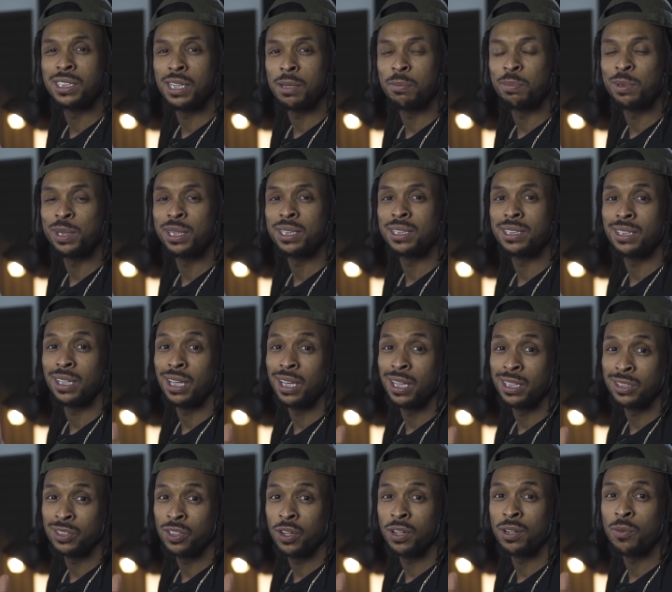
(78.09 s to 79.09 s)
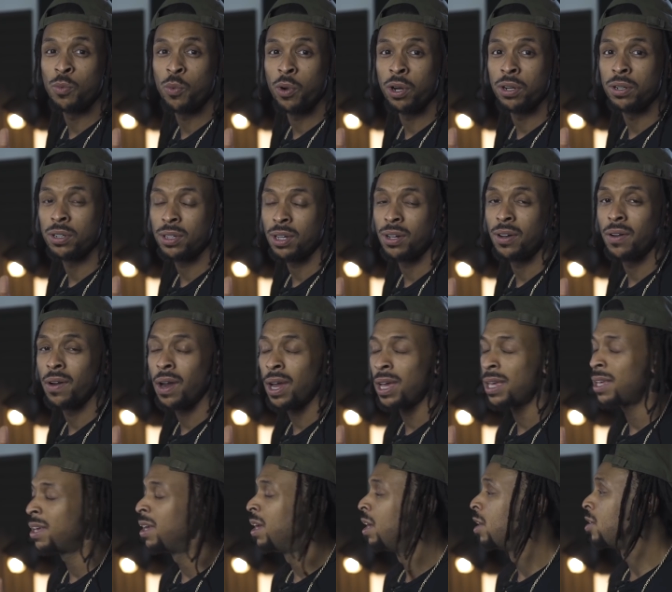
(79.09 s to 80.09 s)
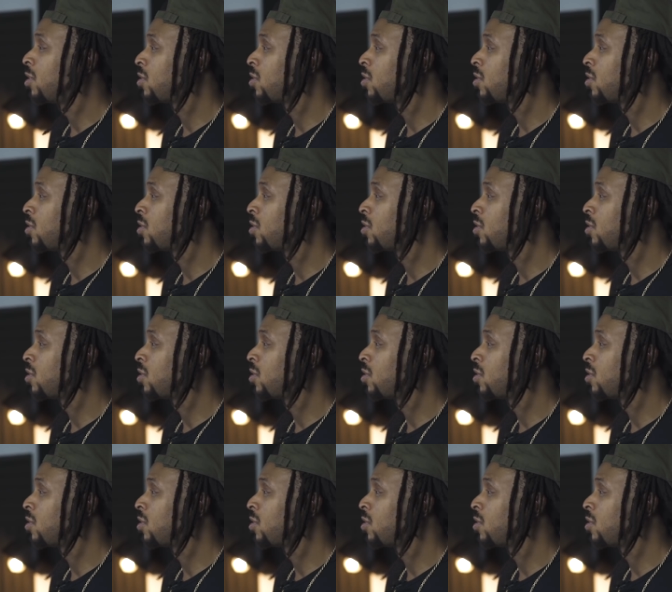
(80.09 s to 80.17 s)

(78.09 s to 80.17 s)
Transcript: template is going to work. All right.